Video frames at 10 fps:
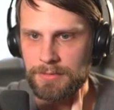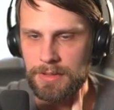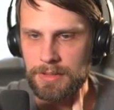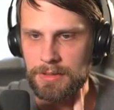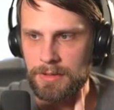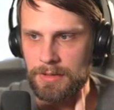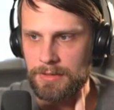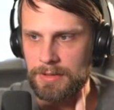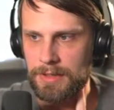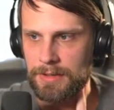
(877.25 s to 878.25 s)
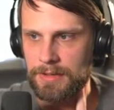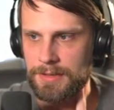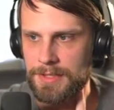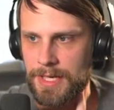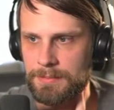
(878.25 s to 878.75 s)
At the
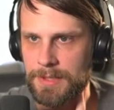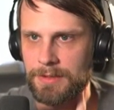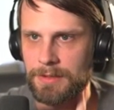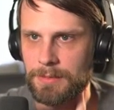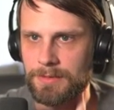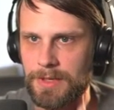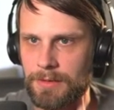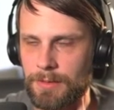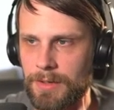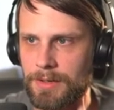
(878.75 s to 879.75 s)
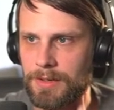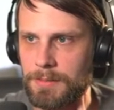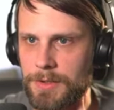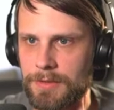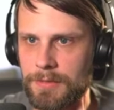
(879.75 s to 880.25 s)
top end here, we've got quite a
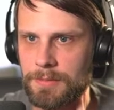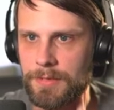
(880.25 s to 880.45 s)
number of them.